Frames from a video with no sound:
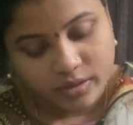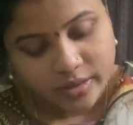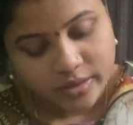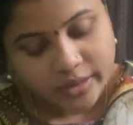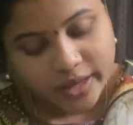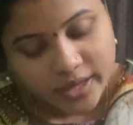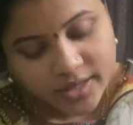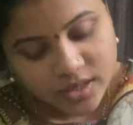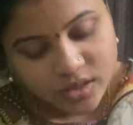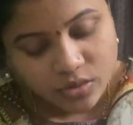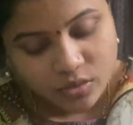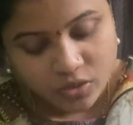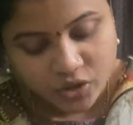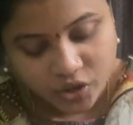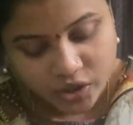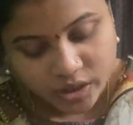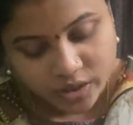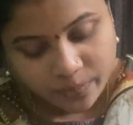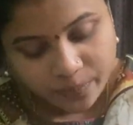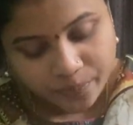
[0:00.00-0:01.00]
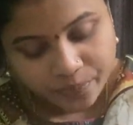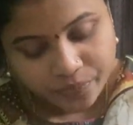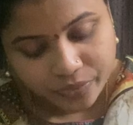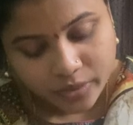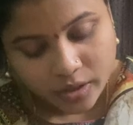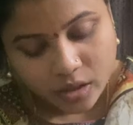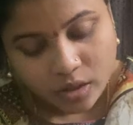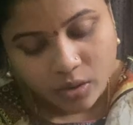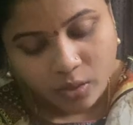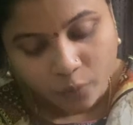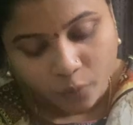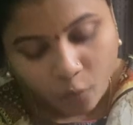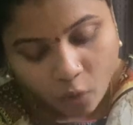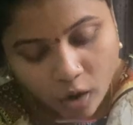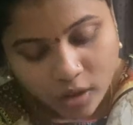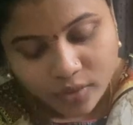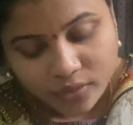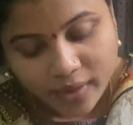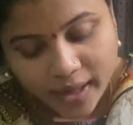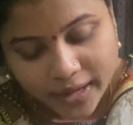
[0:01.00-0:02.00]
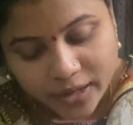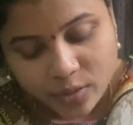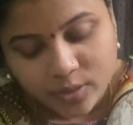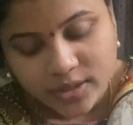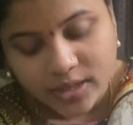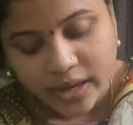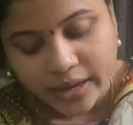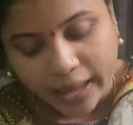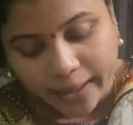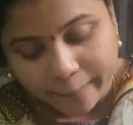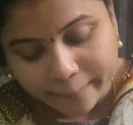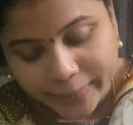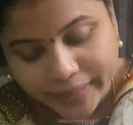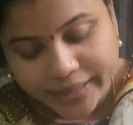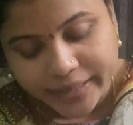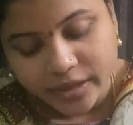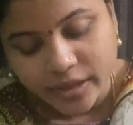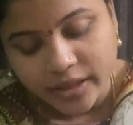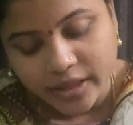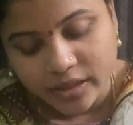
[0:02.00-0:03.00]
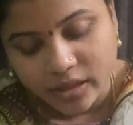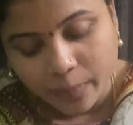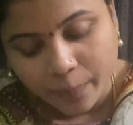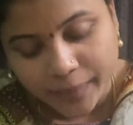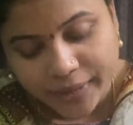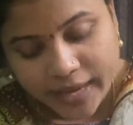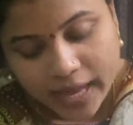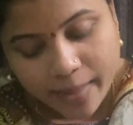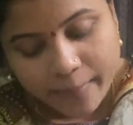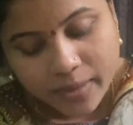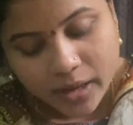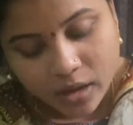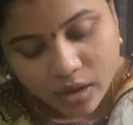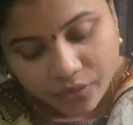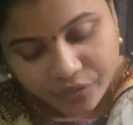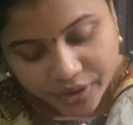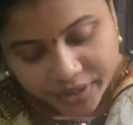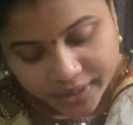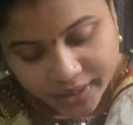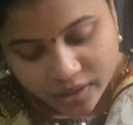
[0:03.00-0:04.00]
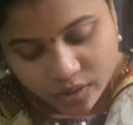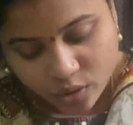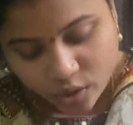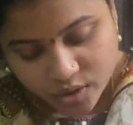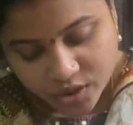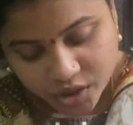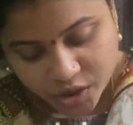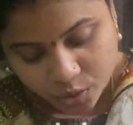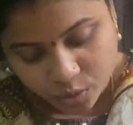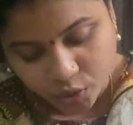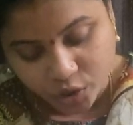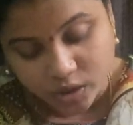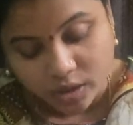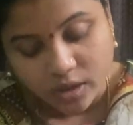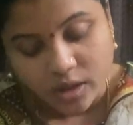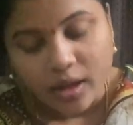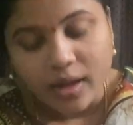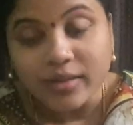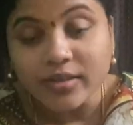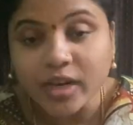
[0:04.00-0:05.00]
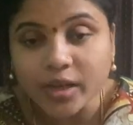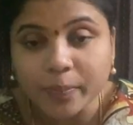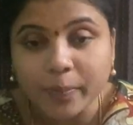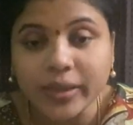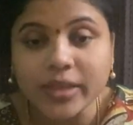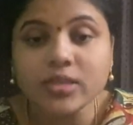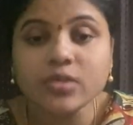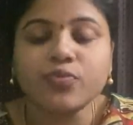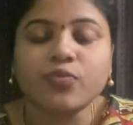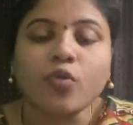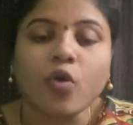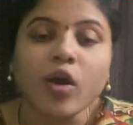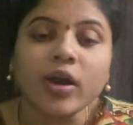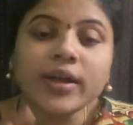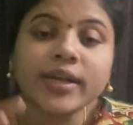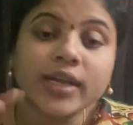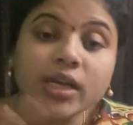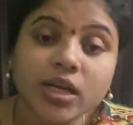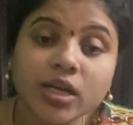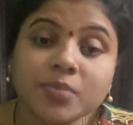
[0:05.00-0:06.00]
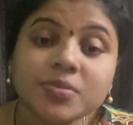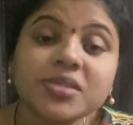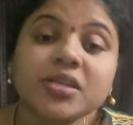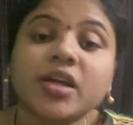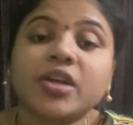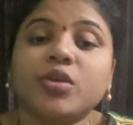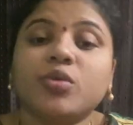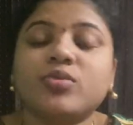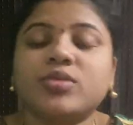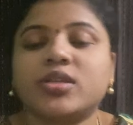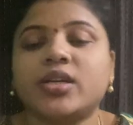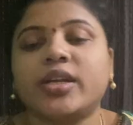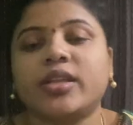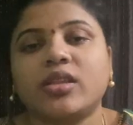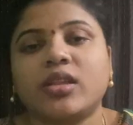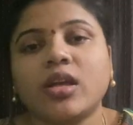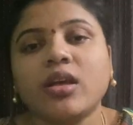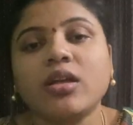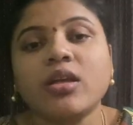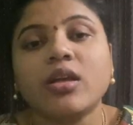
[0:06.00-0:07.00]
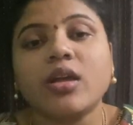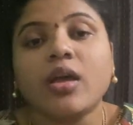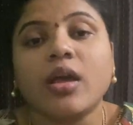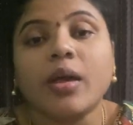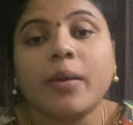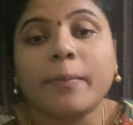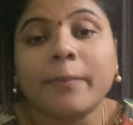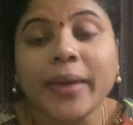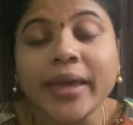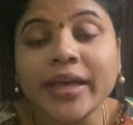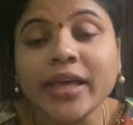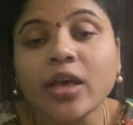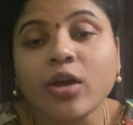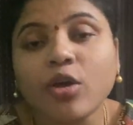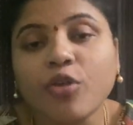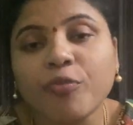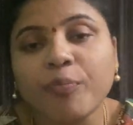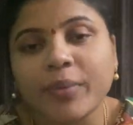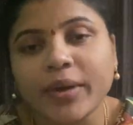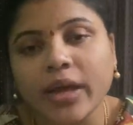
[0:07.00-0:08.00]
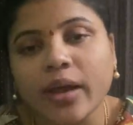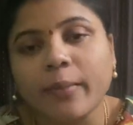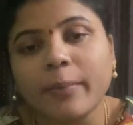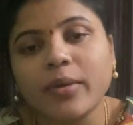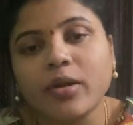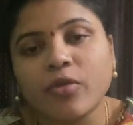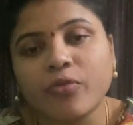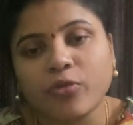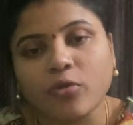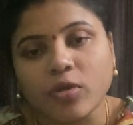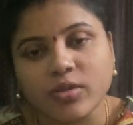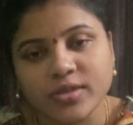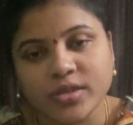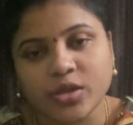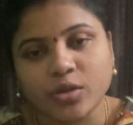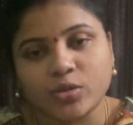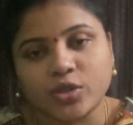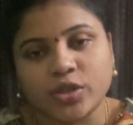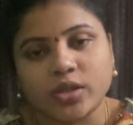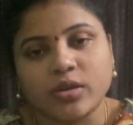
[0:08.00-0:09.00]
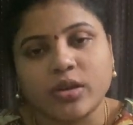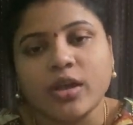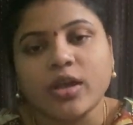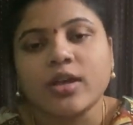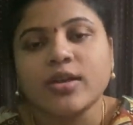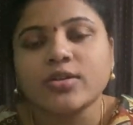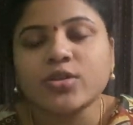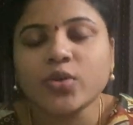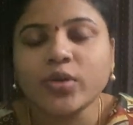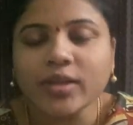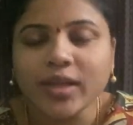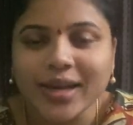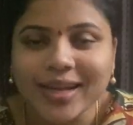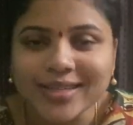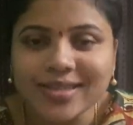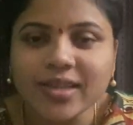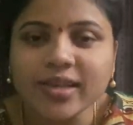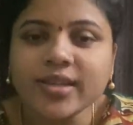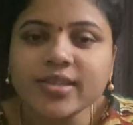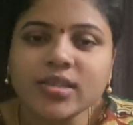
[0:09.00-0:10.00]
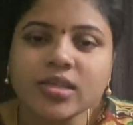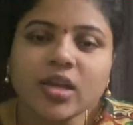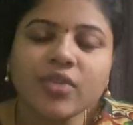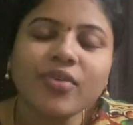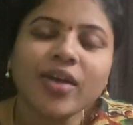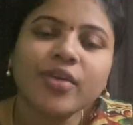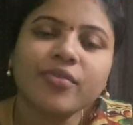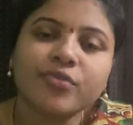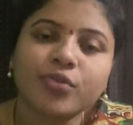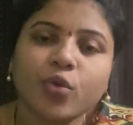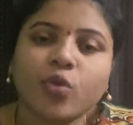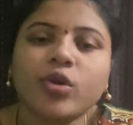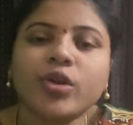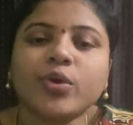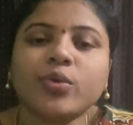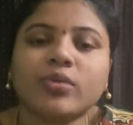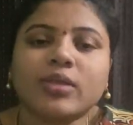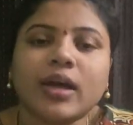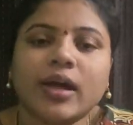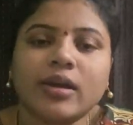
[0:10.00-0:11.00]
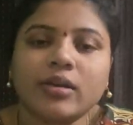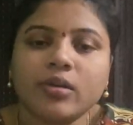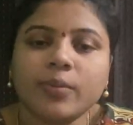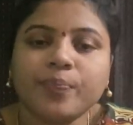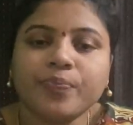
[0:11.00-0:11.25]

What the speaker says: Next question. What values are embedded in the preamble of Indian Constitution? That means what terms are used in the making of preamble of Constitution. So in the lesson itself, I have told you that